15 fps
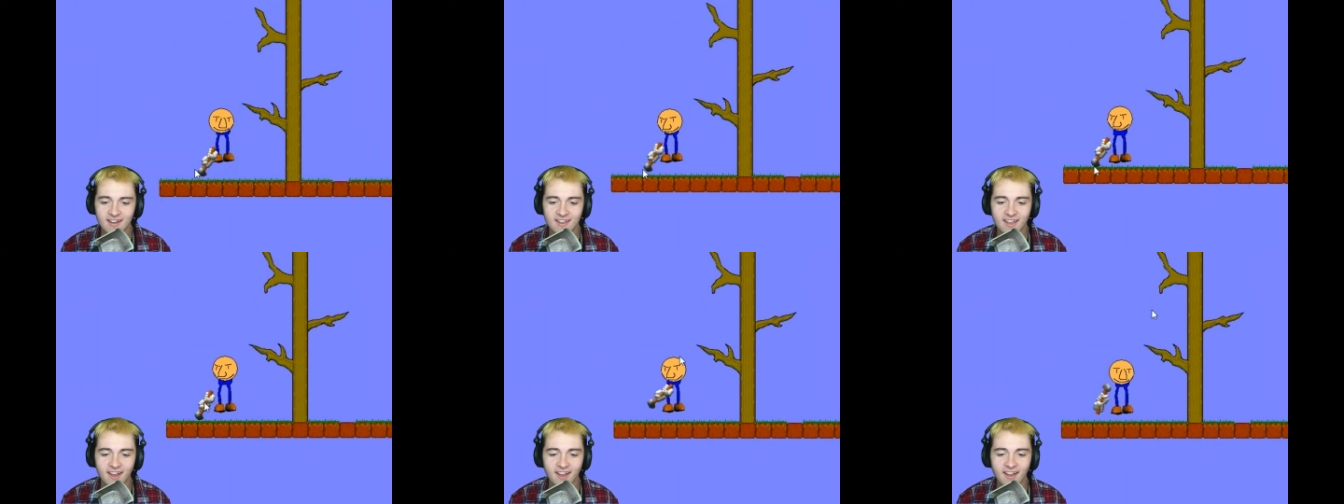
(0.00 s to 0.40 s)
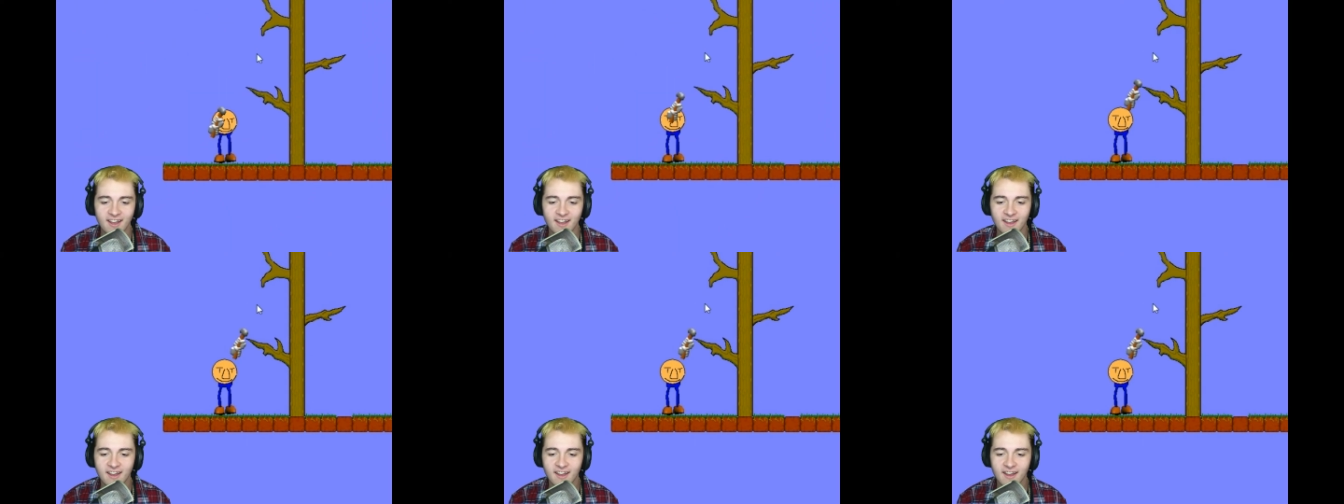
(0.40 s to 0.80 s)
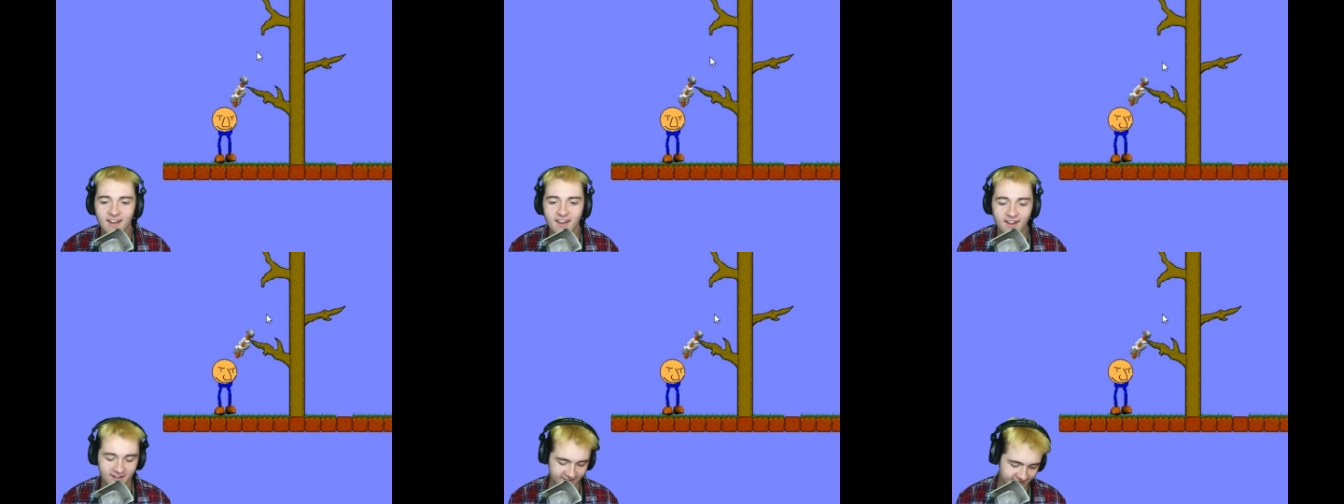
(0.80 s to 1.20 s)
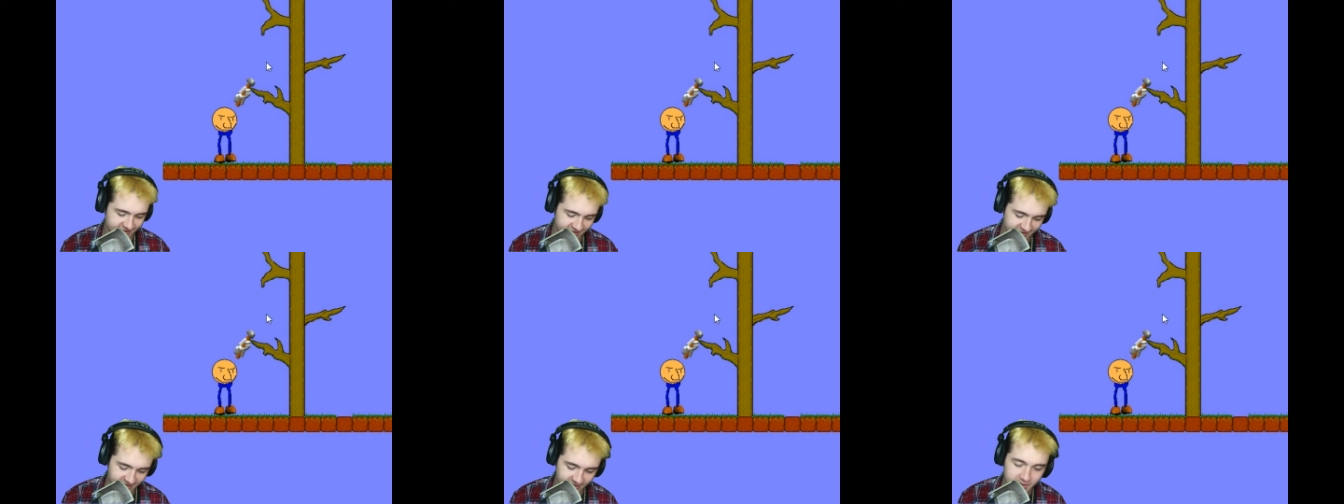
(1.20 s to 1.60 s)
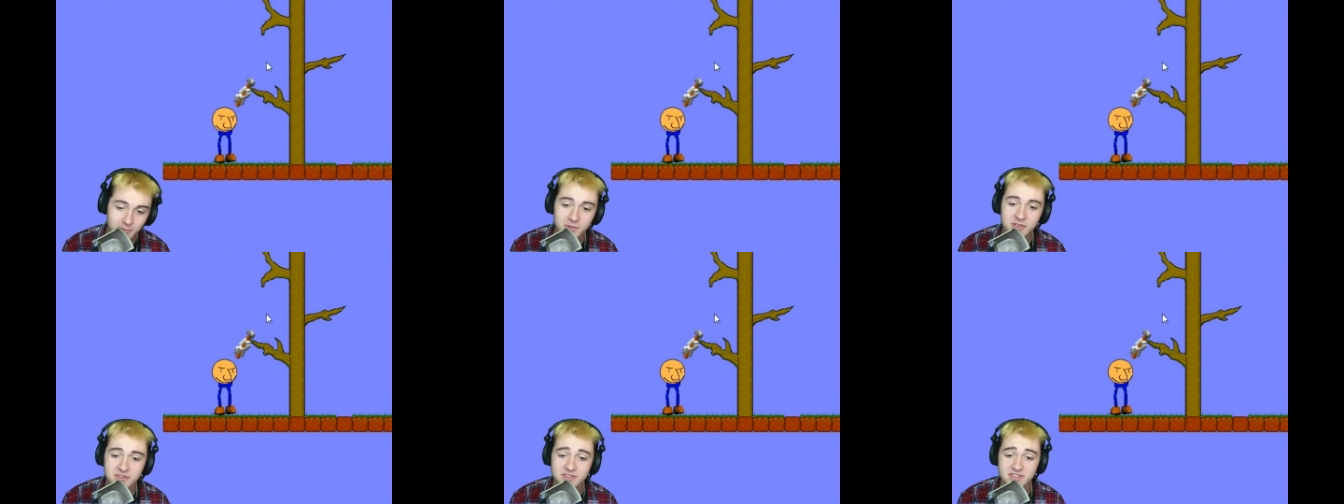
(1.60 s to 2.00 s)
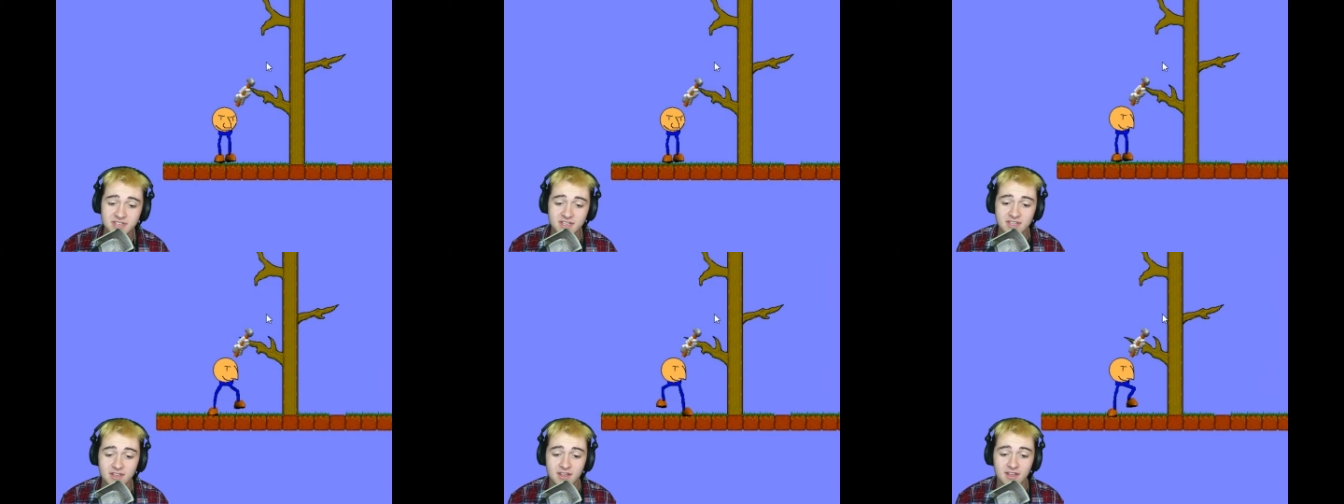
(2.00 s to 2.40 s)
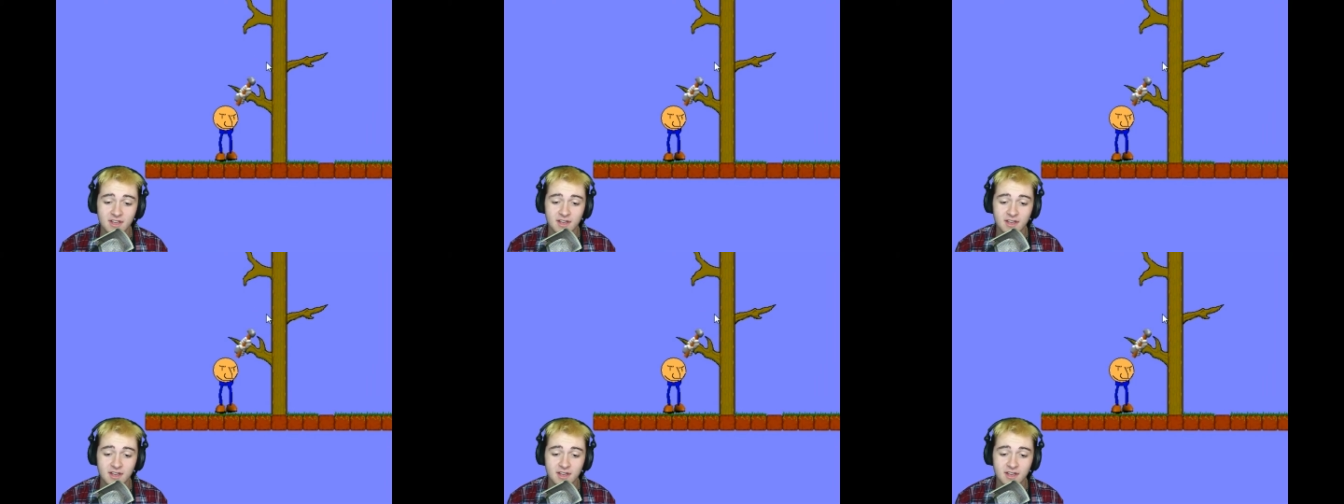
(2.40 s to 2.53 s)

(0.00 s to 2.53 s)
Yeah? I don't know. Let me use the